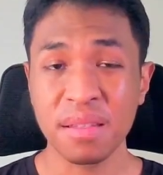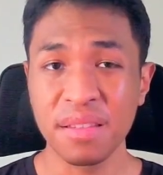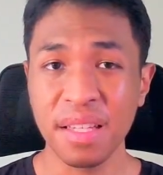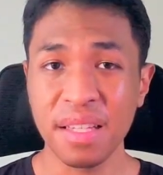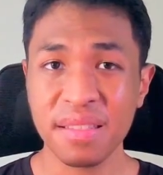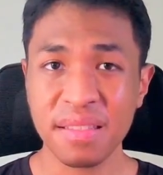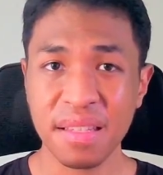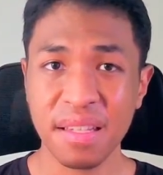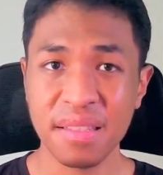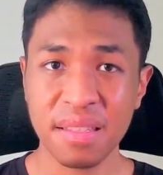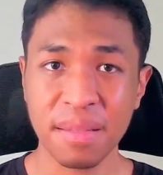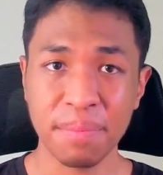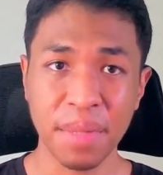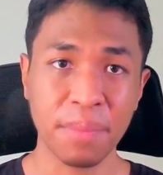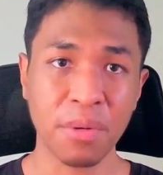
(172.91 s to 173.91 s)
This
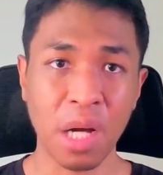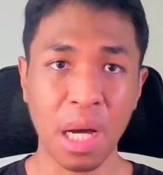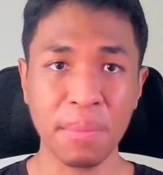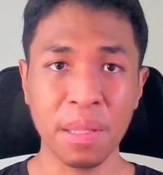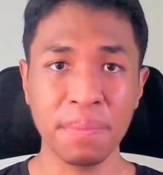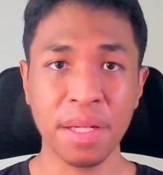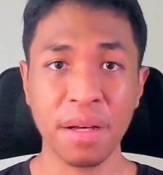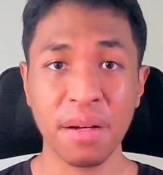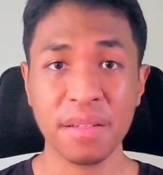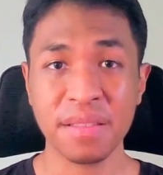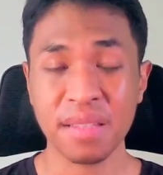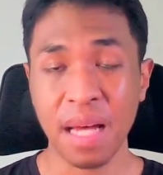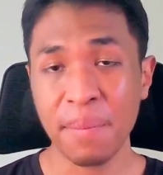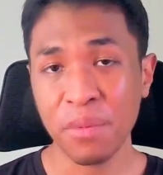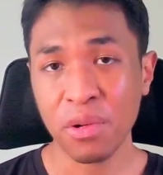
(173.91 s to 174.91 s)
is a big problem because
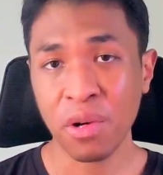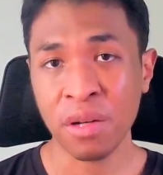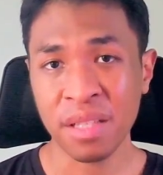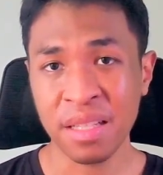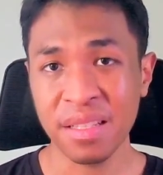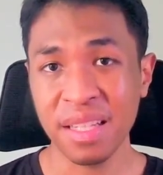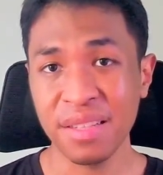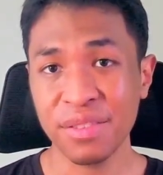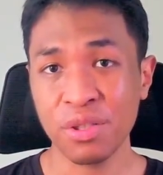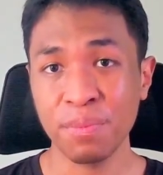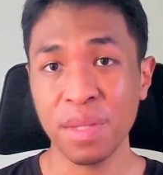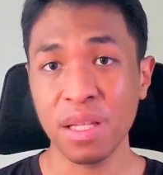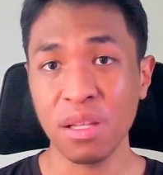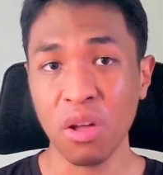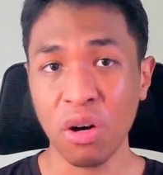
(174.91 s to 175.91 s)
some content needs to
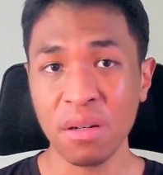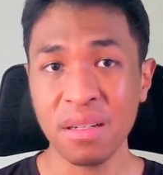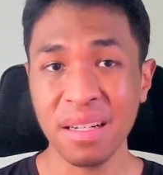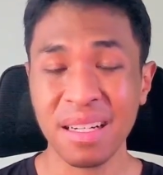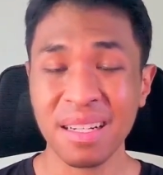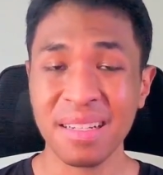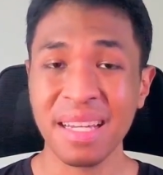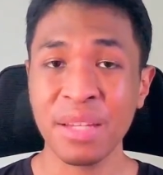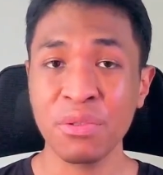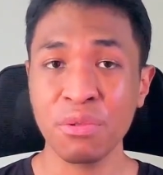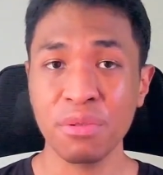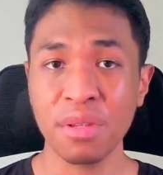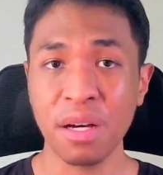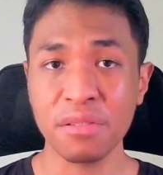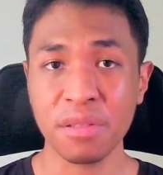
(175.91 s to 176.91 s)
be longer than
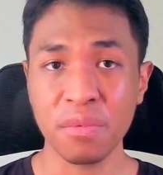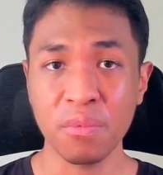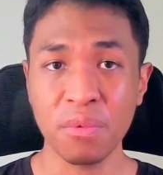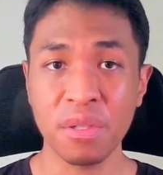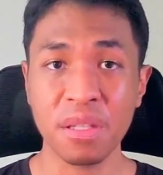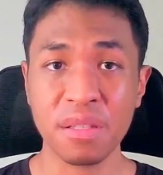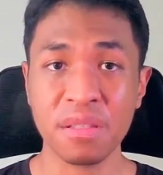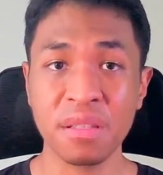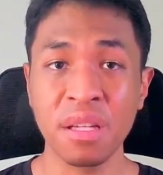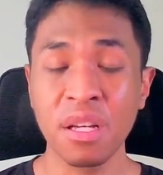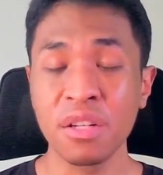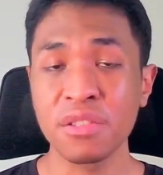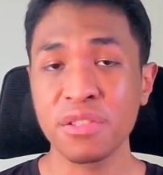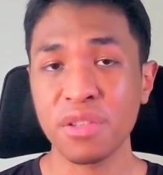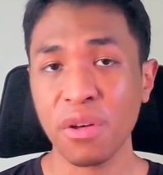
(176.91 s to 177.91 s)
2000 words.
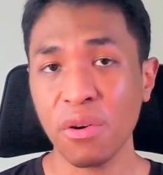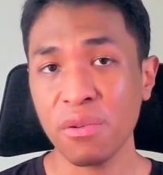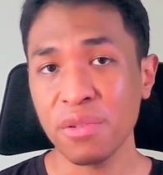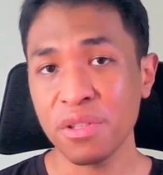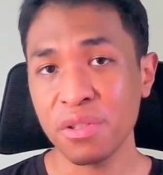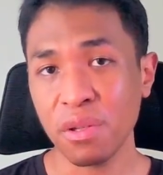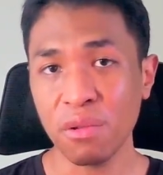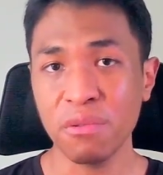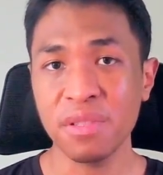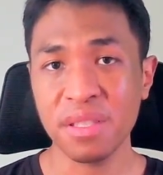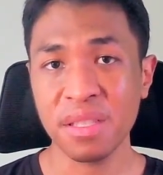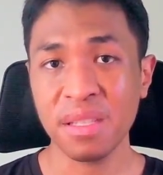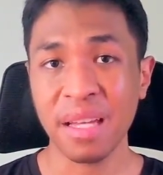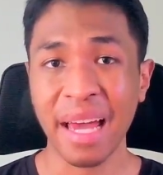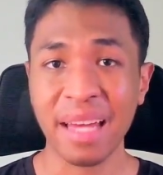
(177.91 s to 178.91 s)
So the
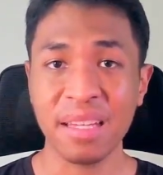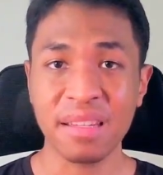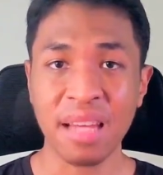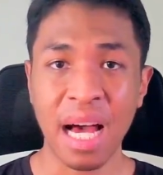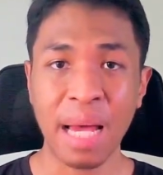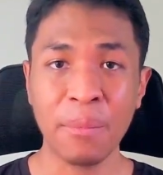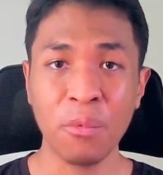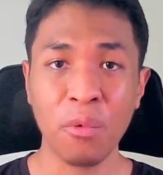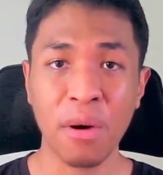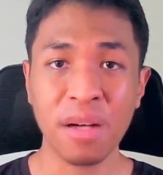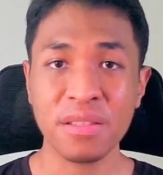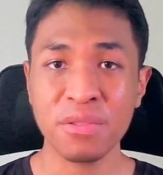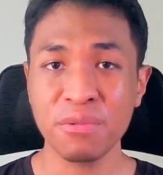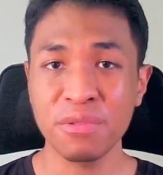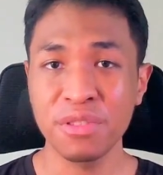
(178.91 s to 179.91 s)
solution at the time
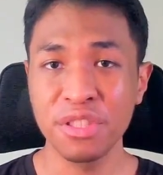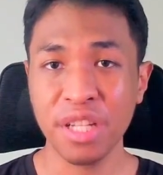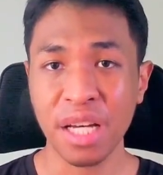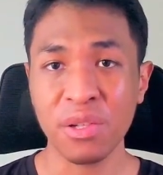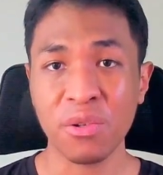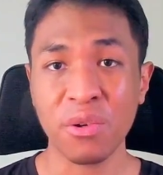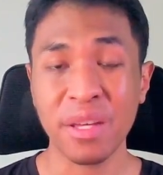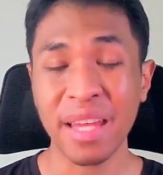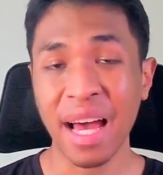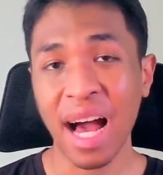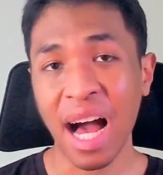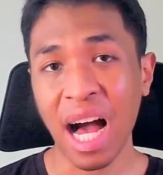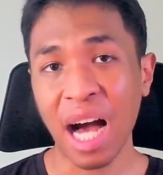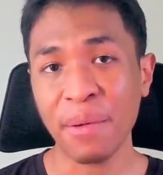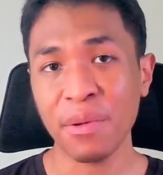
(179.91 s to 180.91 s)
was to generate
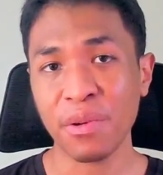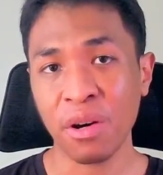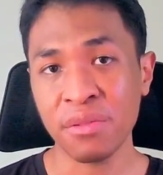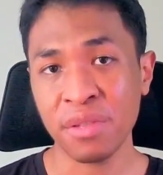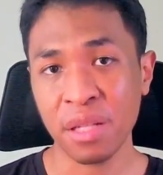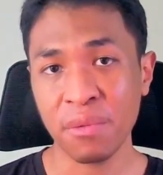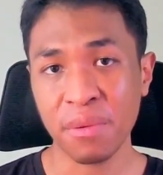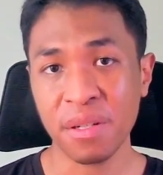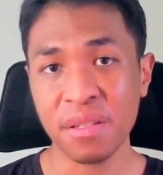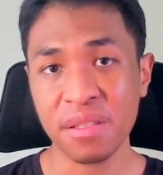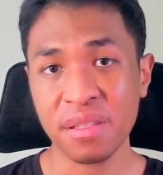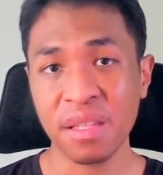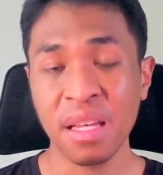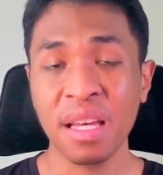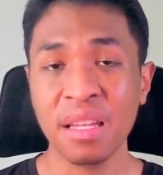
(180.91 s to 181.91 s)
half the content
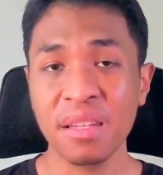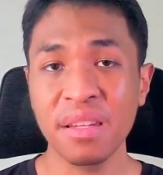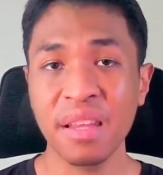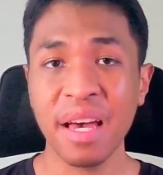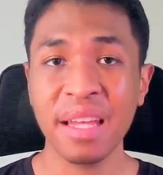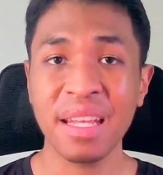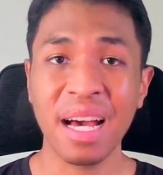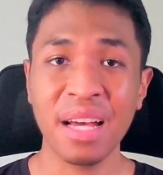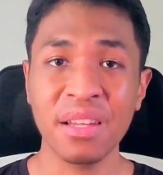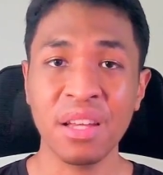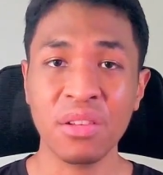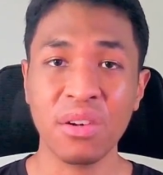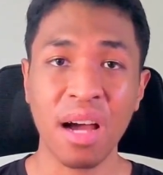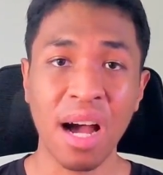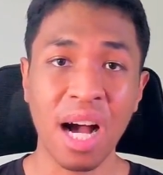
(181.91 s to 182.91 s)
first, then
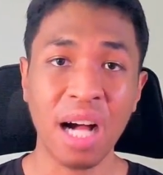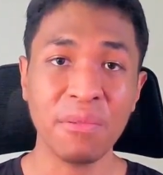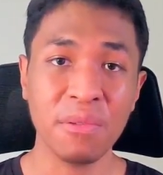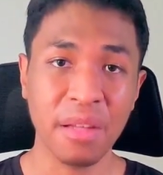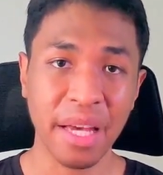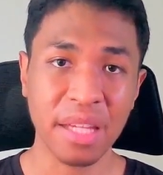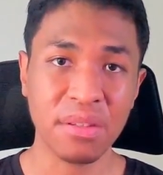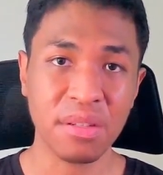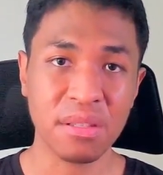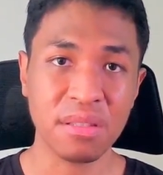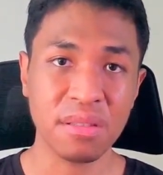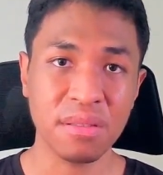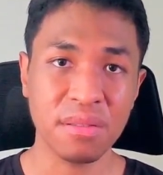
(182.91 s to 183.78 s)
another half later.